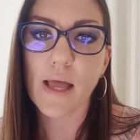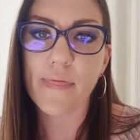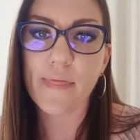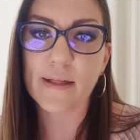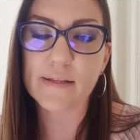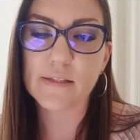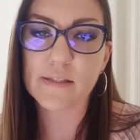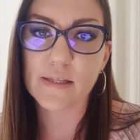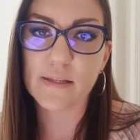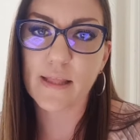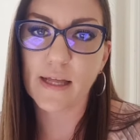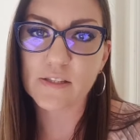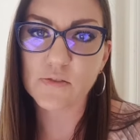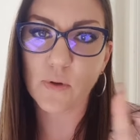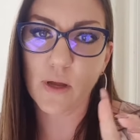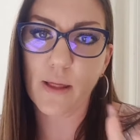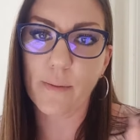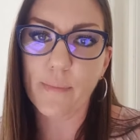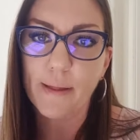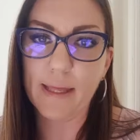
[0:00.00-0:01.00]
and that's
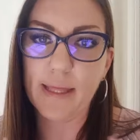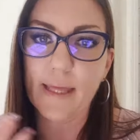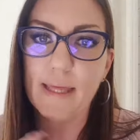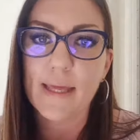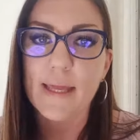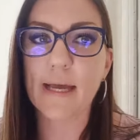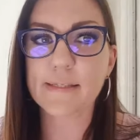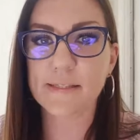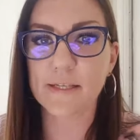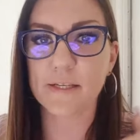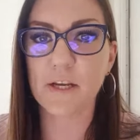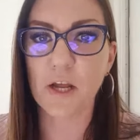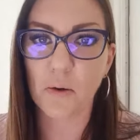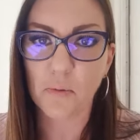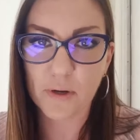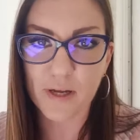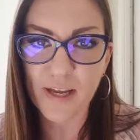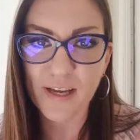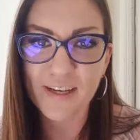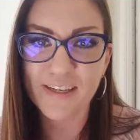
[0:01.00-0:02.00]
what I'm like, yes and no.
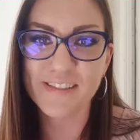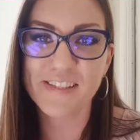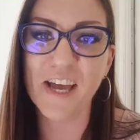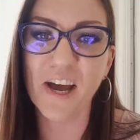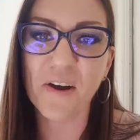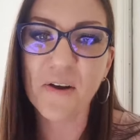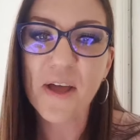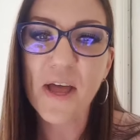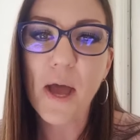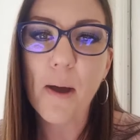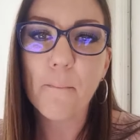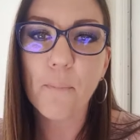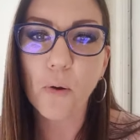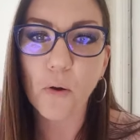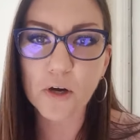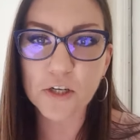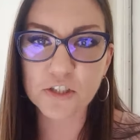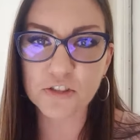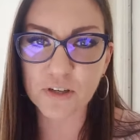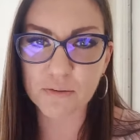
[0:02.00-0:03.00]
So
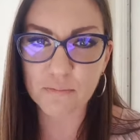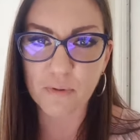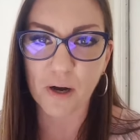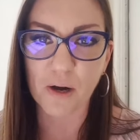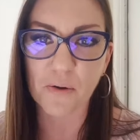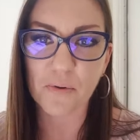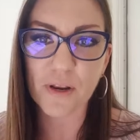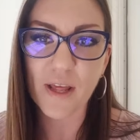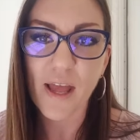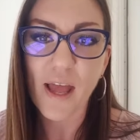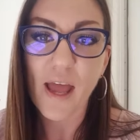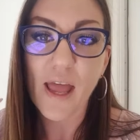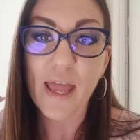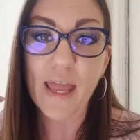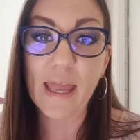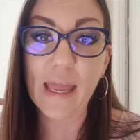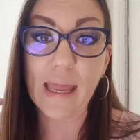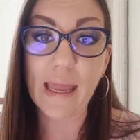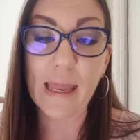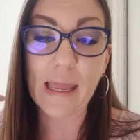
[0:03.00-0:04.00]
portrait mode
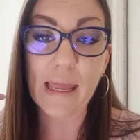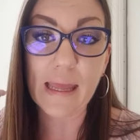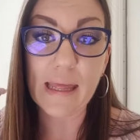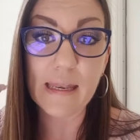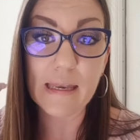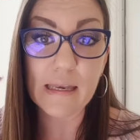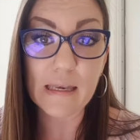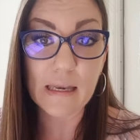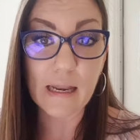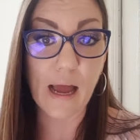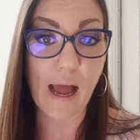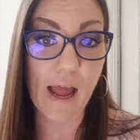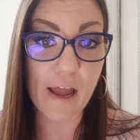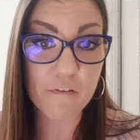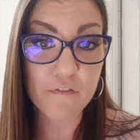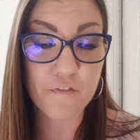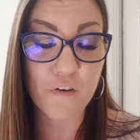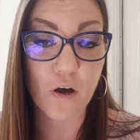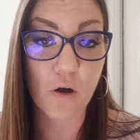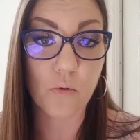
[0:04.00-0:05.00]
in
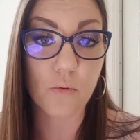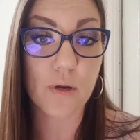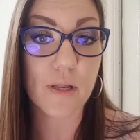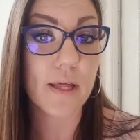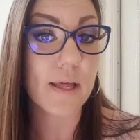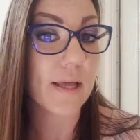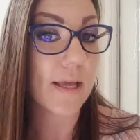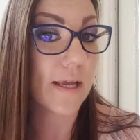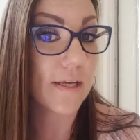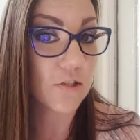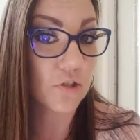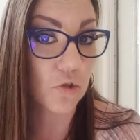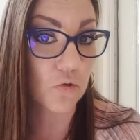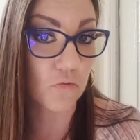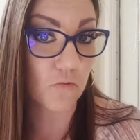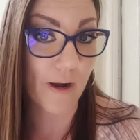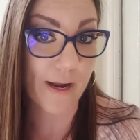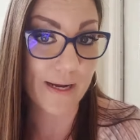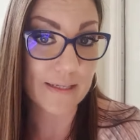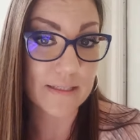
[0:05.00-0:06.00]
iPhone is
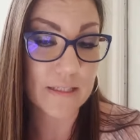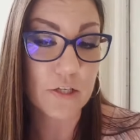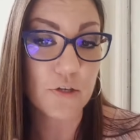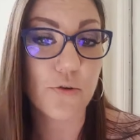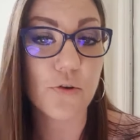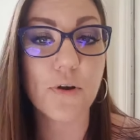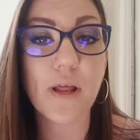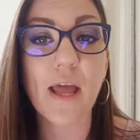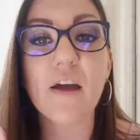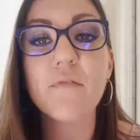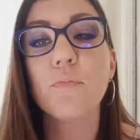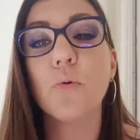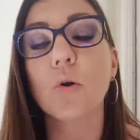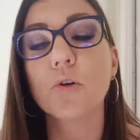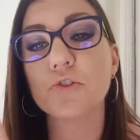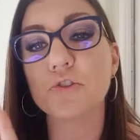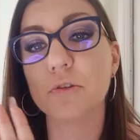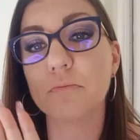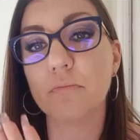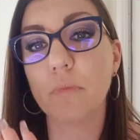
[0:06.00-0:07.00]
great. You don't have
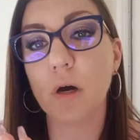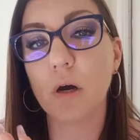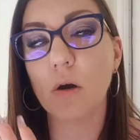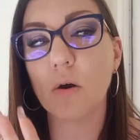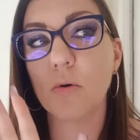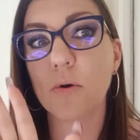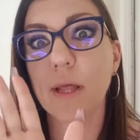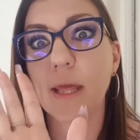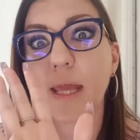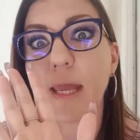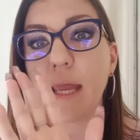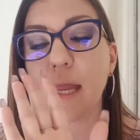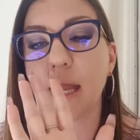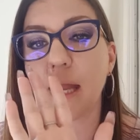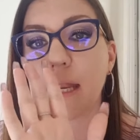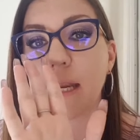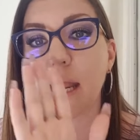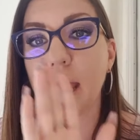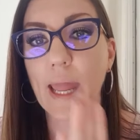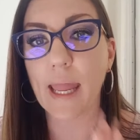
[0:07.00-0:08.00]
portrait mode
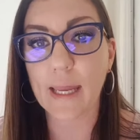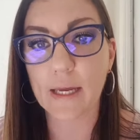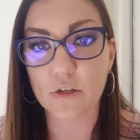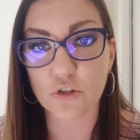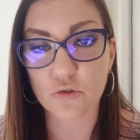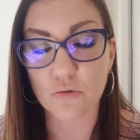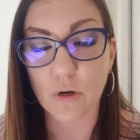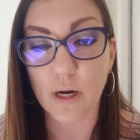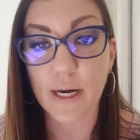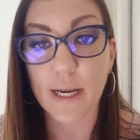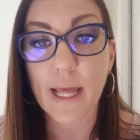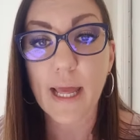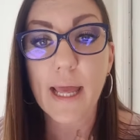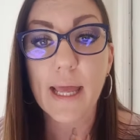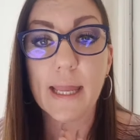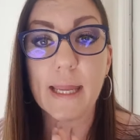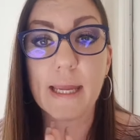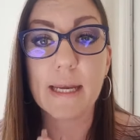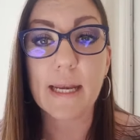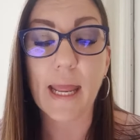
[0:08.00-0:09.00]
in Android.
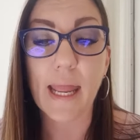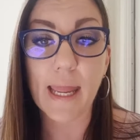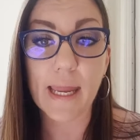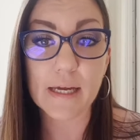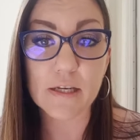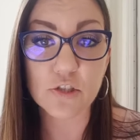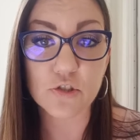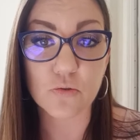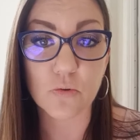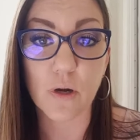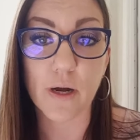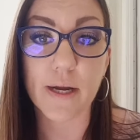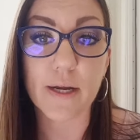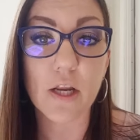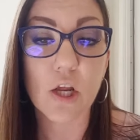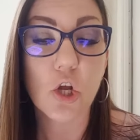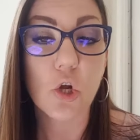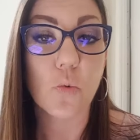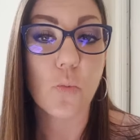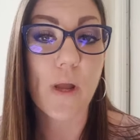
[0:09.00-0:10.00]
In
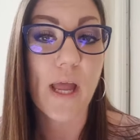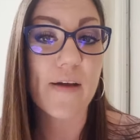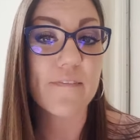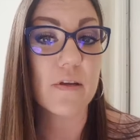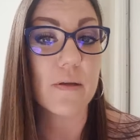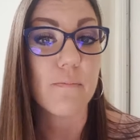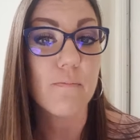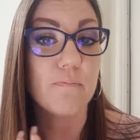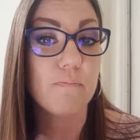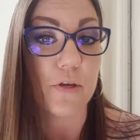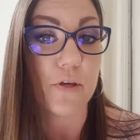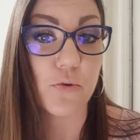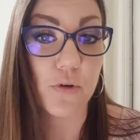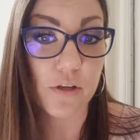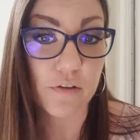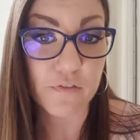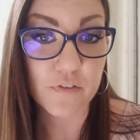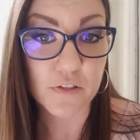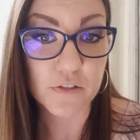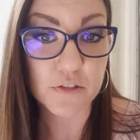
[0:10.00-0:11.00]
Android, we have a
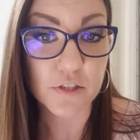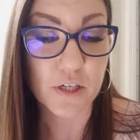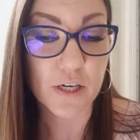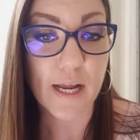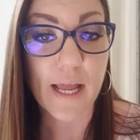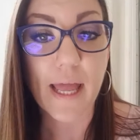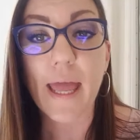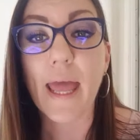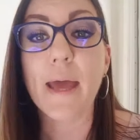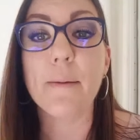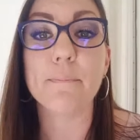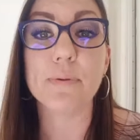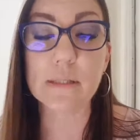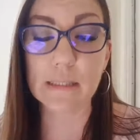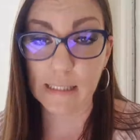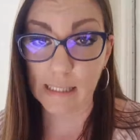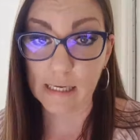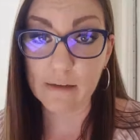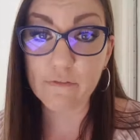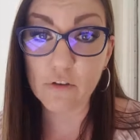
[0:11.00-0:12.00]
beauty filter. And
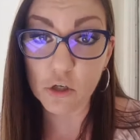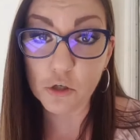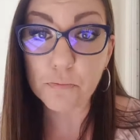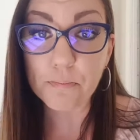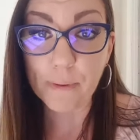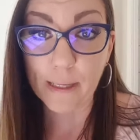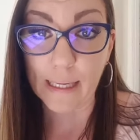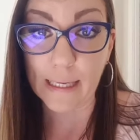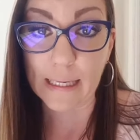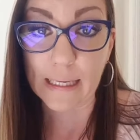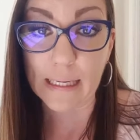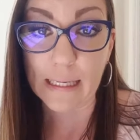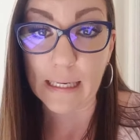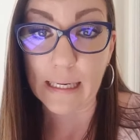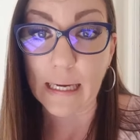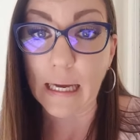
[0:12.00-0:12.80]
believe you me,